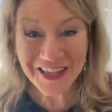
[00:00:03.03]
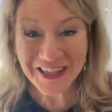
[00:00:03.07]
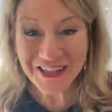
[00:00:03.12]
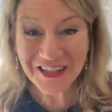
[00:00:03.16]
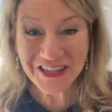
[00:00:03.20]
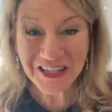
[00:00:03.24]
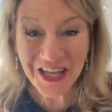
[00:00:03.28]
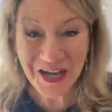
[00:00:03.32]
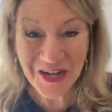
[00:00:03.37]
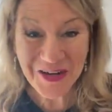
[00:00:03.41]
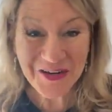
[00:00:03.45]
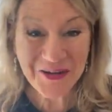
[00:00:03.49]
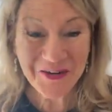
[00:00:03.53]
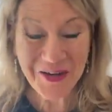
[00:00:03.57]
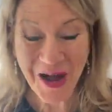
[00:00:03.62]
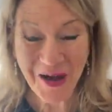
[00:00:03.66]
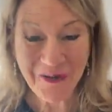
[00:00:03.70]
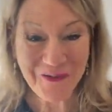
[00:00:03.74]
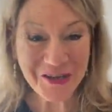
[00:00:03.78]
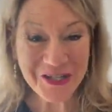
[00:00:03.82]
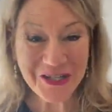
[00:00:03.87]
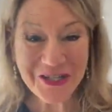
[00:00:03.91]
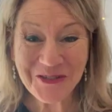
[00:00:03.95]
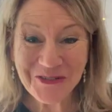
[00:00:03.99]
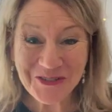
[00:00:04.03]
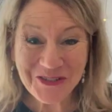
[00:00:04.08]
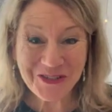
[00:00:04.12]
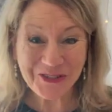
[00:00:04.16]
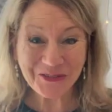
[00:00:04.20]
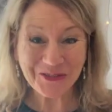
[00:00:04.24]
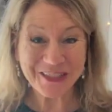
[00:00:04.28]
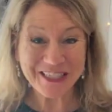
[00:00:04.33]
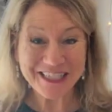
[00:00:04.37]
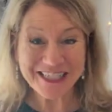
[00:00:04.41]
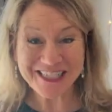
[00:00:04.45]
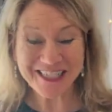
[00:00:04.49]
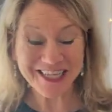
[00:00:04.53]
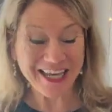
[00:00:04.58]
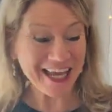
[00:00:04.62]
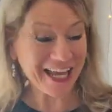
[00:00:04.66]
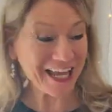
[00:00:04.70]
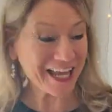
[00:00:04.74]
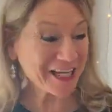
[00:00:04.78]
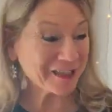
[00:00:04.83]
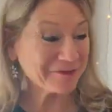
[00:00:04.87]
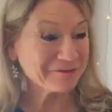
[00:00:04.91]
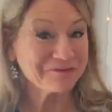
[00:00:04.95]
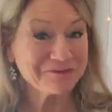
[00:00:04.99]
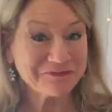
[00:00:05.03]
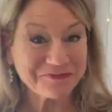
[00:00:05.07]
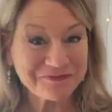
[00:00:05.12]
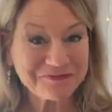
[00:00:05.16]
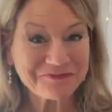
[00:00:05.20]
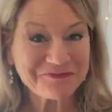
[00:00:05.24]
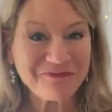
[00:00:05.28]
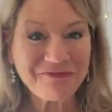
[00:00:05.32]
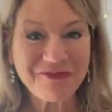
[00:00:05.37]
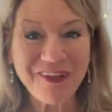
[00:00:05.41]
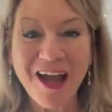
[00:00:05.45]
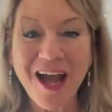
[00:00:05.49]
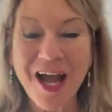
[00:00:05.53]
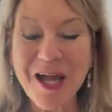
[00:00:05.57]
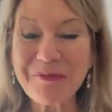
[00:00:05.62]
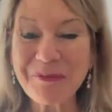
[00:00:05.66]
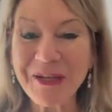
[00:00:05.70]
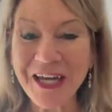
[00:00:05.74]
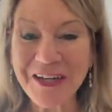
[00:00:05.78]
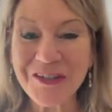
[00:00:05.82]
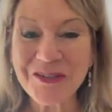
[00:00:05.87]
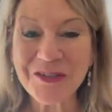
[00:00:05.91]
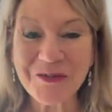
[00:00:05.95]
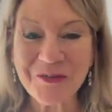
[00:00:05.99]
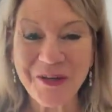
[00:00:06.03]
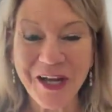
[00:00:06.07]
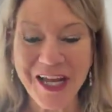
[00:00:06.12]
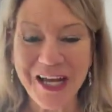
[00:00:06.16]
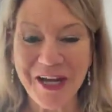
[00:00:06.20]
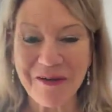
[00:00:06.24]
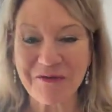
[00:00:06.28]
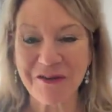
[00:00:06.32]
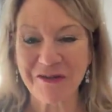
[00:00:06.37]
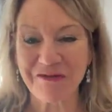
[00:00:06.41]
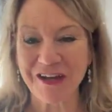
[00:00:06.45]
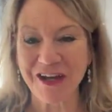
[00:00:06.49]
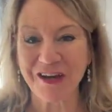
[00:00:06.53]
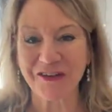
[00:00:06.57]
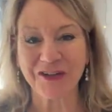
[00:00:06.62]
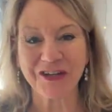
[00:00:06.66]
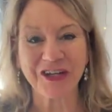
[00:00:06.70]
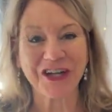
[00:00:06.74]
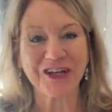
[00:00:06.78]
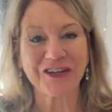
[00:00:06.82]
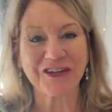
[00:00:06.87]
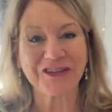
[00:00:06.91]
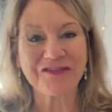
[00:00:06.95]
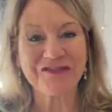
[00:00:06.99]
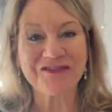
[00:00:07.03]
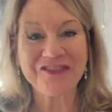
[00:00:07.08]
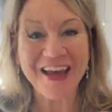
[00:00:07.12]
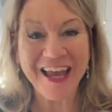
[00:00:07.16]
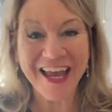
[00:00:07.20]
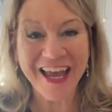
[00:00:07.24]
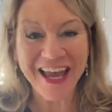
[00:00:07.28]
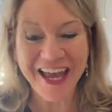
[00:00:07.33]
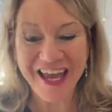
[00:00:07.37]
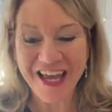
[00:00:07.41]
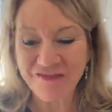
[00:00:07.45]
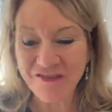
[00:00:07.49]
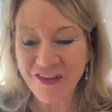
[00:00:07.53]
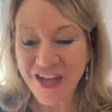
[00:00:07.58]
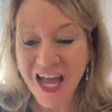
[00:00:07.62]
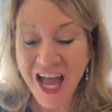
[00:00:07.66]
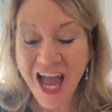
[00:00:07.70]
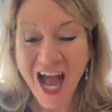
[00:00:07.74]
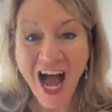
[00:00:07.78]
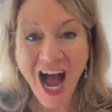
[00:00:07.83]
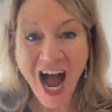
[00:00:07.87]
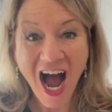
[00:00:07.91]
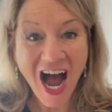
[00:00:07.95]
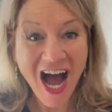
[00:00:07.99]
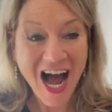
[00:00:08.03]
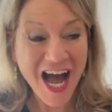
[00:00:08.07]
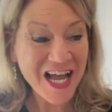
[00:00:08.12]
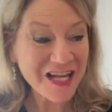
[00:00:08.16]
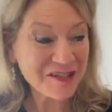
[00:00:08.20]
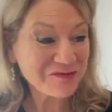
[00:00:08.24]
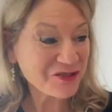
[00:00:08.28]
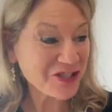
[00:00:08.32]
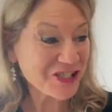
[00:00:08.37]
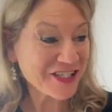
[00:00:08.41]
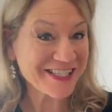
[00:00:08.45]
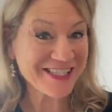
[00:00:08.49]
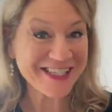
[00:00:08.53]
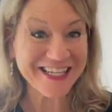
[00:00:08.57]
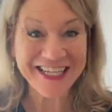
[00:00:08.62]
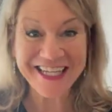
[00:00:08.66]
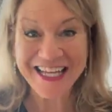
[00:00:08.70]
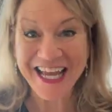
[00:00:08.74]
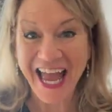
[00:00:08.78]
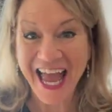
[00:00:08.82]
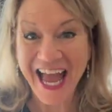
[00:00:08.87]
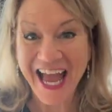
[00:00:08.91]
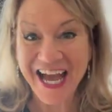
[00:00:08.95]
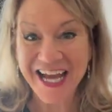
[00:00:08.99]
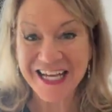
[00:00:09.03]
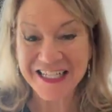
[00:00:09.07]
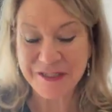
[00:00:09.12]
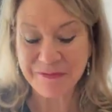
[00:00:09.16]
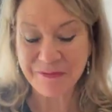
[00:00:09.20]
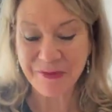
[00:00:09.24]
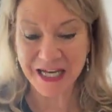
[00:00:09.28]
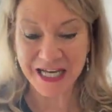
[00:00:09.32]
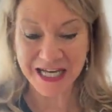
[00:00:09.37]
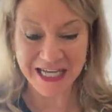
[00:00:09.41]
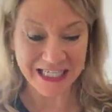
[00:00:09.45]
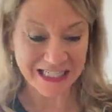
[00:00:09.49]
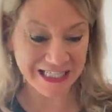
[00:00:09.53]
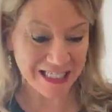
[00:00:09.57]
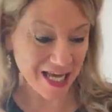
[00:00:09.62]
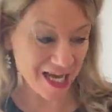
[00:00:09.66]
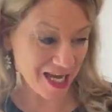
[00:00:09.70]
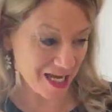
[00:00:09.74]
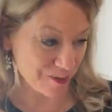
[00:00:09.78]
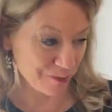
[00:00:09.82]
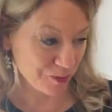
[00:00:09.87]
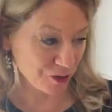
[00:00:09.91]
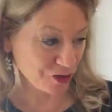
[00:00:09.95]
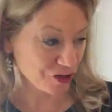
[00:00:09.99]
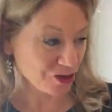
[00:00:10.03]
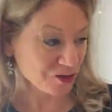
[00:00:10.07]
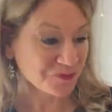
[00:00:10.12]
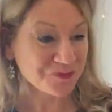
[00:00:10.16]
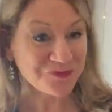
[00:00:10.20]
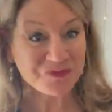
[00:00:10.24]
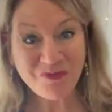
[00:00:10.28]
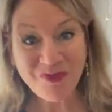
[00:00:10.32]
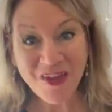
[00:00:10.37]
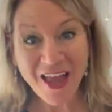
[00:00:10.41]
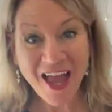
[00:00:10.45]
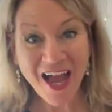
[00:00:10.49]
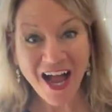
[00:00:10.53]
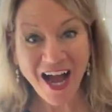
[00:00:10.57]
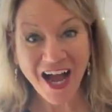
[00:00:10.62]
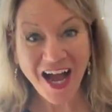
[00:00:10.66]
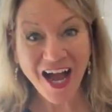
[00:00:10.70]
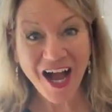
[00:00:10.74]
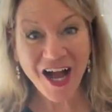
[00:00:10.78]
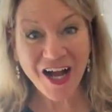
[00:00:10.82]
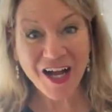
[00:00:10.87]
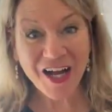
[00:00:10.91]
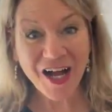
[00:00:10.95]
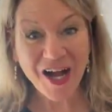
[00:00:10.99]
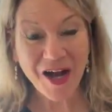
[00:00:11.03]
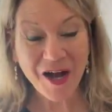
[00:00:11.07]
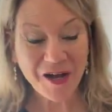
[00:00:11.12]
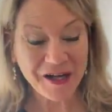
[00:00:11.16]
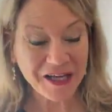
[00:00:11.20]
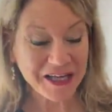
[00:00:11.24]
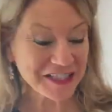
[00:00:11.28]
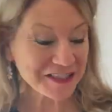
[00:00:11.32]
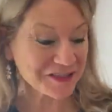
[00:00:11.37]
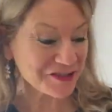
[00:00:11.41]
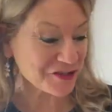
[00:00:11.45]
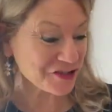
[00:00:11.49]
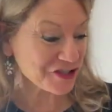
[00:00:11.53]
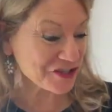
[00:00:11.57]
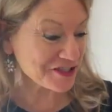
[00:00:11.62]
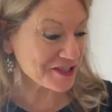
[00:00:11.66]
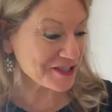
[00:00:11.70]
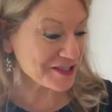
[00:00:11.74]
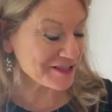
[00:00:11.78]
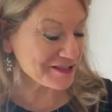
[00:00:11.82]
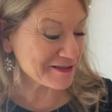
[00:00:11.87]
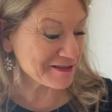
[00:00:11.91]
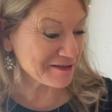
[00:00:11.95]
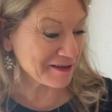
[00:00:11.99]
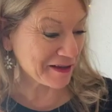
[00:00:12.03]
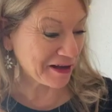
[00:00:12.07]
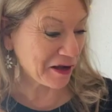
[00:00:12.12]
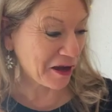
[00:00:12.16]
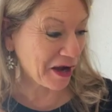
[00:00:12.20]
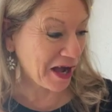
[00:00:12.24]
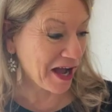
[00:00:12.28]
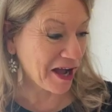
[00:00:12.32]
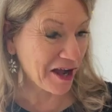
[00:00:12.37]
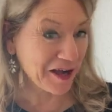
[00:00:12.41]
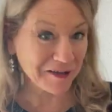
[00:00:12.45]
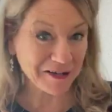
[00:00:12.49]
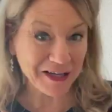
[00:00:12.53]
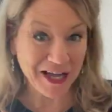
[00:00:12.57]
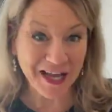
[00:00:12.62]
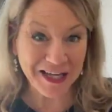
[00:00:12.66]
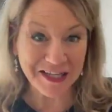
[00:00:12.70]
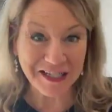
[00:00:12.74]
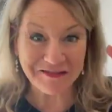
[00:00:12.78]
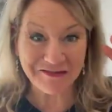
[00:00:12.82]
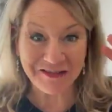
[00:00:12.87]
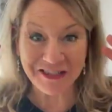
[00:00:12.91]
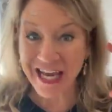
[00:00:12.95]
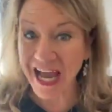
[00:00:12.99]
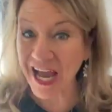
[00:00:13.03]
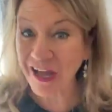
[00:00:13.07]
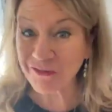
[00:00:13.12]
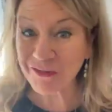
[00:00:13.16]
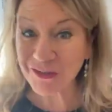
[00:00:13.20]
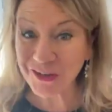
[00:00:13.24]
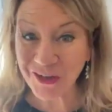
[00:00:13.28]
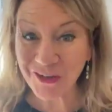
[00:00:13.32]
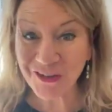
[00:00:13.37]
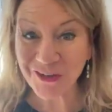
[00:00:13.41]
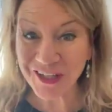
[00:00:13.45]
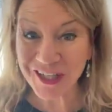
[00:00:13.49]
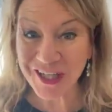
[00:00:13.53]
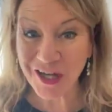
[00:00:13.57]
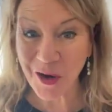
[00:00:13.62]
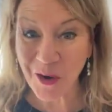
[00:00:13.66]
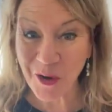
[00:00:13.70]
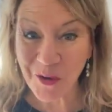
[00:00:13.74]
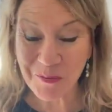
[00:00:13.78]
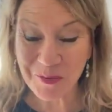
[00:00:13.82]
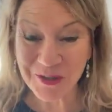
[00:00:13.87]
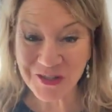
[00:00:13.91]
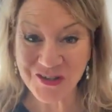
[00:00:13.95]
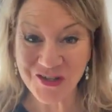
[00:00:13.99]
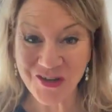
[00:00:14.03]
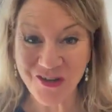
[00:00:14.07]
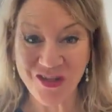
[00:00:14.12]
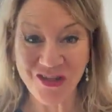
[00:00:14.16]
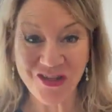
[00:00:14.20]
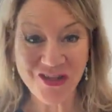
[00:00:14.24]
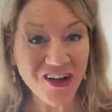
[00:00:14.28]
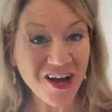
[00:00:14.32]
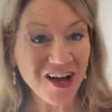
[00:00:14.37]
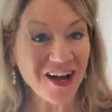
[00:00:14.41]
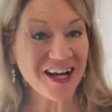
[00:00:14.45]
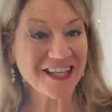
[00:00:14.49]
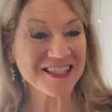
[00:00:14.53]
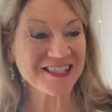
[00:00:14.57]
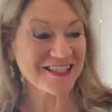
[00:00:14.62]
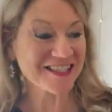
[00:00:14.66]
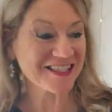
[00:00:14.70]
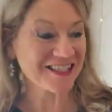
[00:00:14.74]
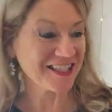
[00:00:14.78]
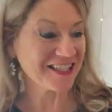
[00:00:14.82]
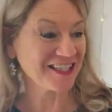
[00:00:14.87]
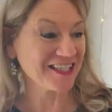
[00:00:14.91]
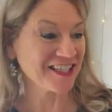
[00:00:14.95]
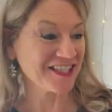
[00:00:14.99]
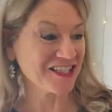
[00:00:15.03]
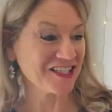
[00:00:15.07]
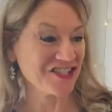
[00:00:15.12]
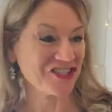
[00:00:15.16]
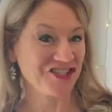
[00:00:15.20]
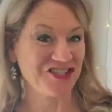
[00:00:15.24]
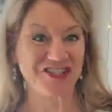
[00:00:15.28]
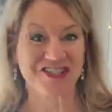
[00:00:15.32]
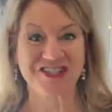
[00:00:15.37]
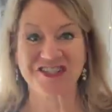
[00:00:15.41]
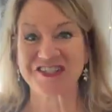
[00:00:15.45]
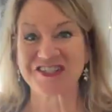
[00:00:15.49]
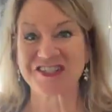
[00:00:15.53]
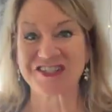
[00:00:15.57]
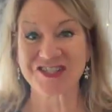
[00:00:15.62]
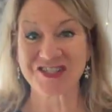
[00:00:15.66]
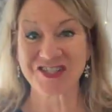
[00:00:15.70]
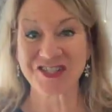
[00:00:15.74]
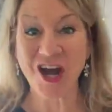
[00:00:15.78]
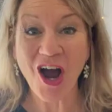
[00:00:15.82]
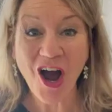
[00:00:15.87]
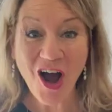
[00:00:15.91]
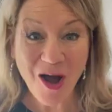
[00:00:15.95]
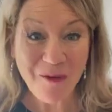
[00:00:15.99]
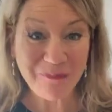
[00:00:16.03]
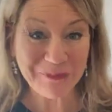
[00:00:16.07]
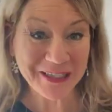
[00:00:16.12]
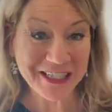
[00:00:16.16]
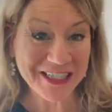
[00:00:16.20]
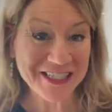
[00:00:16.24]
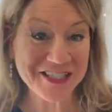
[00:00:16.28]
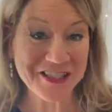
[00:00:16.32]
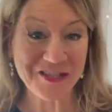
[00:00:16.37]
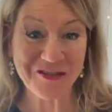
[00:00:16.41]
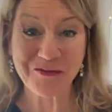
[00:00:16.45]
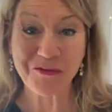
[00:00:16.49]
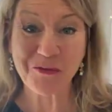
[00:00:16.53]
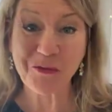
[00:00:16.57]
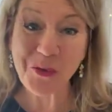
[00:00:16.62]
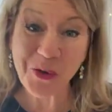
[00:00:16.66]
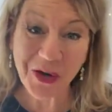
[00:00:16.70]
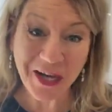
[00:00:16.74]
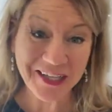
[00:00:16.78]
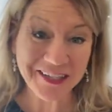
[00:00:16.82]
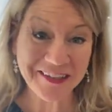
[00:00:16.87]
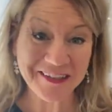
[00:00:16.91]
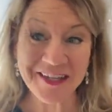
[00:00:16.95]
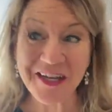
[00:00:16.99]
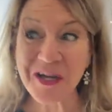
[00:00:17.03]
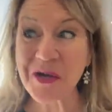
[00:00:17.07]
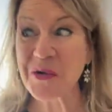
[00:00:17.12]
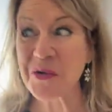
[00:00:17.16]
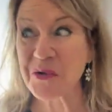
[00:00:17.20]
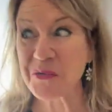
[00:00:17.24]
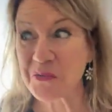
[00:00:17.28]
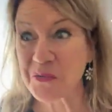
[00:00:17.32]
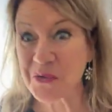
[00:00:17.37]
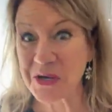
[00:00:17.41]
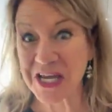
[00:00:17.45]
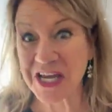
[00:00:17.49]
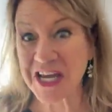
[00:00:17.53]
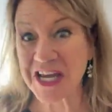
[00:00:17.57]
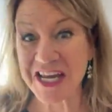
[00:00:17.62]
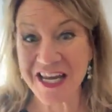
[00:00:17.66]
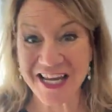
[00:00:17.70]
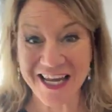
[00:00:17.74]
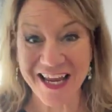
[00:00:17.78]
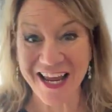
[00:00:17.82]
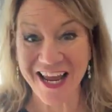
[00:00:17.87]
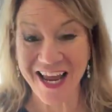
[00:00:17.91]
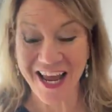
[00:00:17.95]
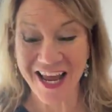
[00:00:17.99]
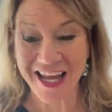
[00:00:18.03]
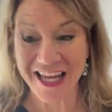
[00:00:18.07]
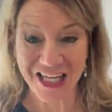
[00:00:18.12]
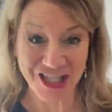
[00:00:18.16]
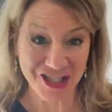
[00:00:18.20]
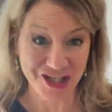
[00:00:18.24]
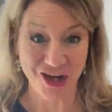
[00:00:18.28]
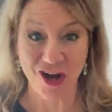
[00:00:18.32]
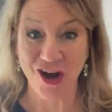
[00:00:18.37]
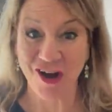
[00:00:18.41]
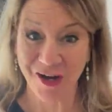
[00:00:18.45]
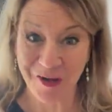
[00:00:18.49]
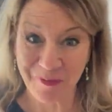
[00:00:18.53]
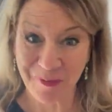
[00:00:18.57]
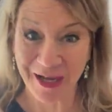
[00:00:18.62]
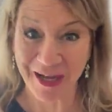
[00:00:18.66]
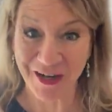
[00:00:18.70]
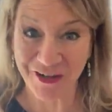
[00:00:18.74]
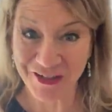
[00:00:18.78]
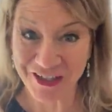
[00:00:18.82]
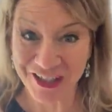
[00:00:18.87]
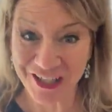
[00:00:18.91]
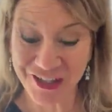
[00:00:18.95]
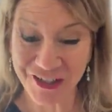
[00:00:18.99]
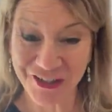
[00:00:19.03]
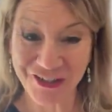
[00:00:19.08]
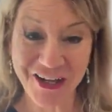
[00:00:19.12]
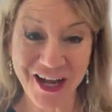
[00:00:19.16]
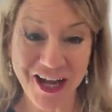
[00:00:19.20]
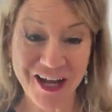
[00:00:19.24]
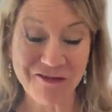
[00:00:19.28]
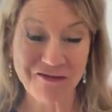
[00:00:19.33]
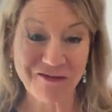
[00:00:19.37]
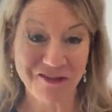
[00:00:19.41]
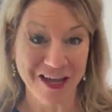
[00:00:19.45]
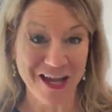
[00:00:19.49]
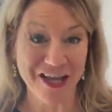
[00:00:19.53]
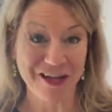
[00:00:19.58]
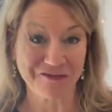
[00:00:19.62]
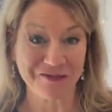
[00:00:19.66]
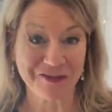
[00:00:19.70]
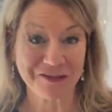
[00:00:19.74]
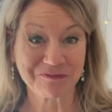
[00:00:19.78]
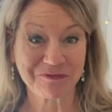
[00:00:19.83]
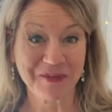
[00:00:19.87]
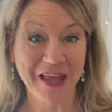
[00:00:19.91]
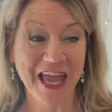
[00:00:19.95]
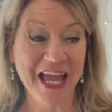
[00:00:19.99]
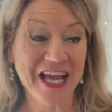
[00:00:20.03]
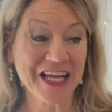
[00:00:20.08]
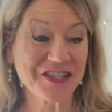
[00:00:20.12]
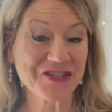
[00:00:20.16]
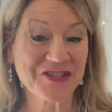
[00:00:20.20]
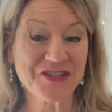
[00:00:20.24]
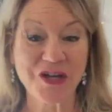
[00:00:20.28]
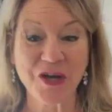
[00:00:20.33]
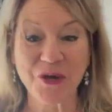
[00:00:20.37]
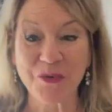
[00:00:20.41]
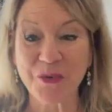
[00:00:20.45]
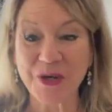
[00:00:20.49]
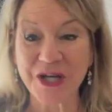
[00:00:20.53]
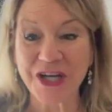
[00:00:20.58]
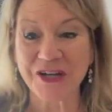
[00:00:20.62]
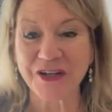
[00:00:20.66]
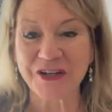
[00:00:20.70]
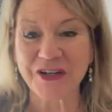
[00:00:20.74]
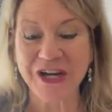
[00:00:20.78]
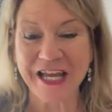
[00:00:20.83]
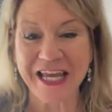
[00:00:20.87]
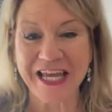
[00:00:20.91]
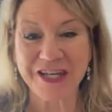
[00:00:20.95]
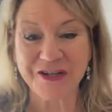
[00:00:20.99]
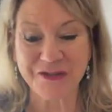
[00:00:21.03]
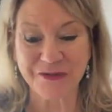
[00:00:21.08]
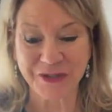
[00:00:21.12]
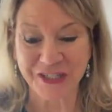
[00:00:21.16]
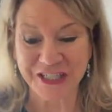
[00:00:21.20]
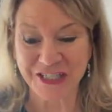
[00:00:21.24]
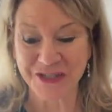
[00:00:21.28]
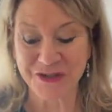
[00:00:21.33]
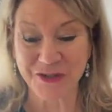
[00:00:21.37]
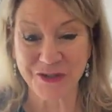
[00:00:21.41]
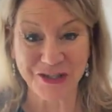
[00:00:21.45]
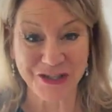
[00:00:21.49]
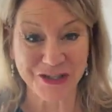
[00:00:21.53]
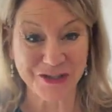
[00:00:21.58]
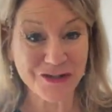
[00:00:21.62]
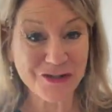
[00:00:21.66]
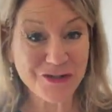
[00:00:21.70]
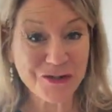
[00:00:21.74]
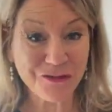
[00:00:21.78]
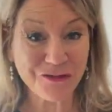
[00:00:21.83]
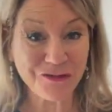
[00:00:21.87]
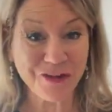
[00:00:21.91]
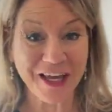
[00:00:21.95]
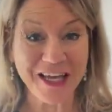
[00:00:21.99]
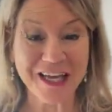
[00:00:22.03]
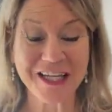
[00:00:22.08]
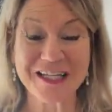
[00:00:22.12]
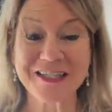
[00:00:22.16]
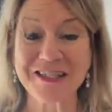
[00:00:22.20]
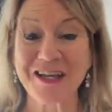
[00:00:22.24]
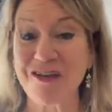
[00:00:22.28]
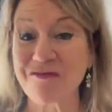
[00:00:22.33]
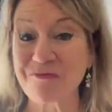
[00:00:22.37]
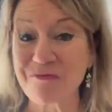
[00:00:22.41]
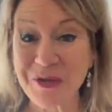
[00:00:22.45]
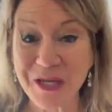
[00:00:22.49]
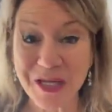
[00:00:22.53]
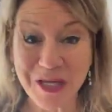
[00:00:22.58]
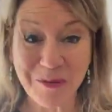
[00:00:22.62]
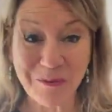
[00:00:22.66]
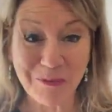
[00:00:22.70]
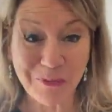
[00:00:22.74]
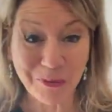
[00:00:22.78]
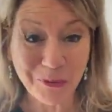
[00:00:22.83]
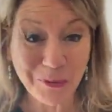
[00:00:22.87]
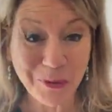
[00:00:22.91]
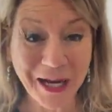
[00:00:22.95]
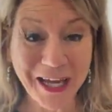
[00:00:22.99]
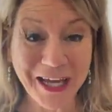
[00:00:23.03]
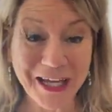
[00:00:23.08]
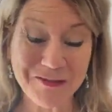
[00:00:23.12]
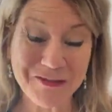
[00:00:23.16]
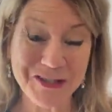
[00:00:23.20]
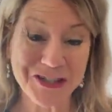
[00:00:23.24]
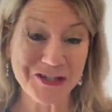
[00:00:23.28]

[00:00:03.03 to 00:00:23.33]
Hello, how are you doing today? I'm Karen Ray. I'm the founder here at Fave. I'm just sitting at my table. It just kind of downloading a whole bunch of thoughts and just topics of what we can talk about here at Fave. And so we are entering into this new phase of being brave.